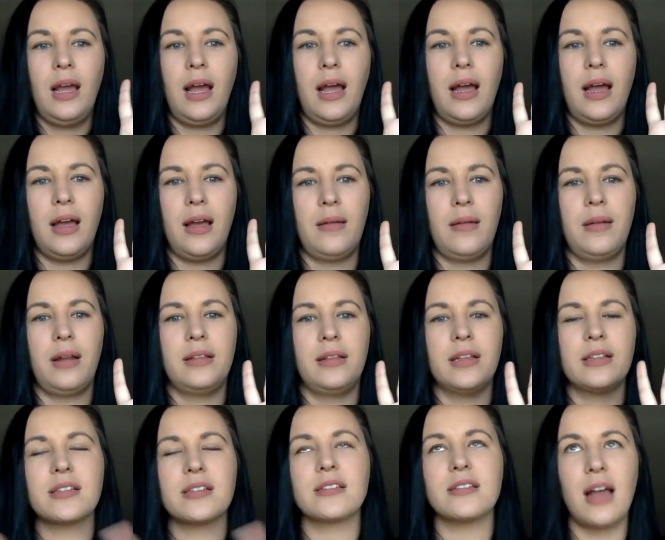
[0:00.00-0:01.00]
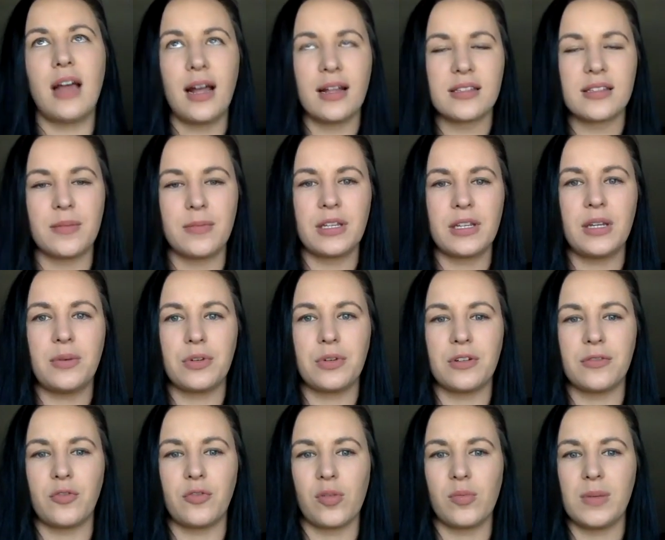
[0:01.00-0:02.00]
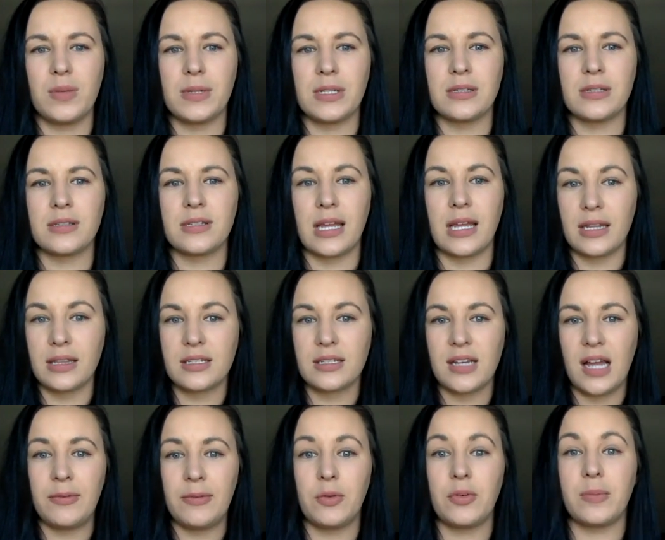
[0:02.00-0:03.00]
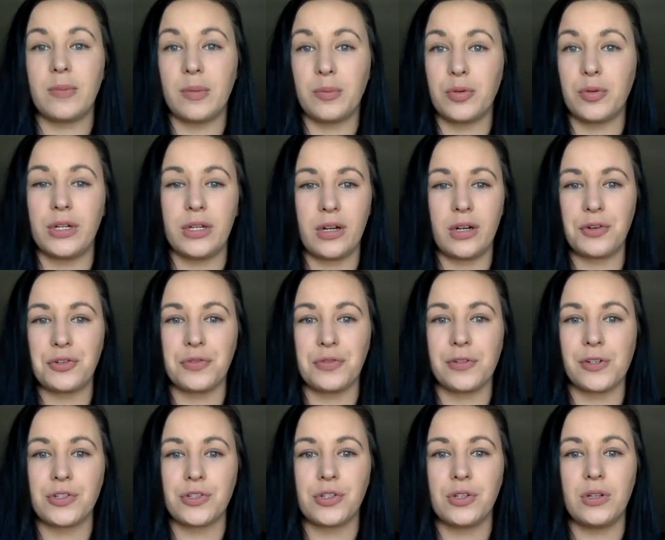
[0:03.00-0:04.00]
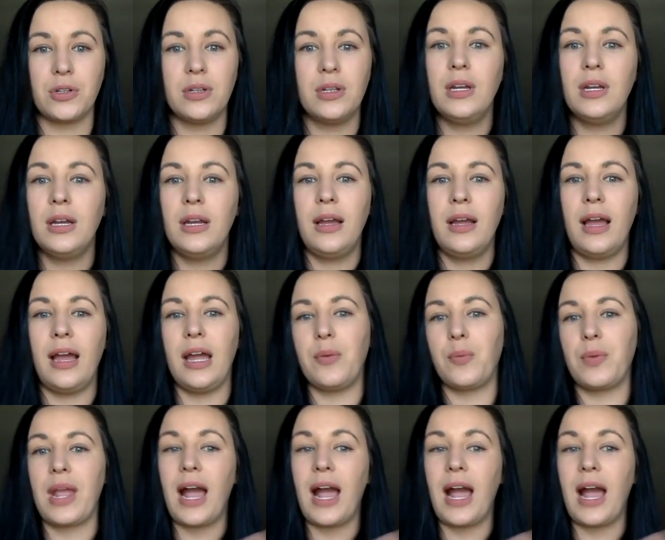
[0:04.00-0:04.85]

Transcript: And this is not something that would have normally been said at the time. It would have been pretty controversial. And we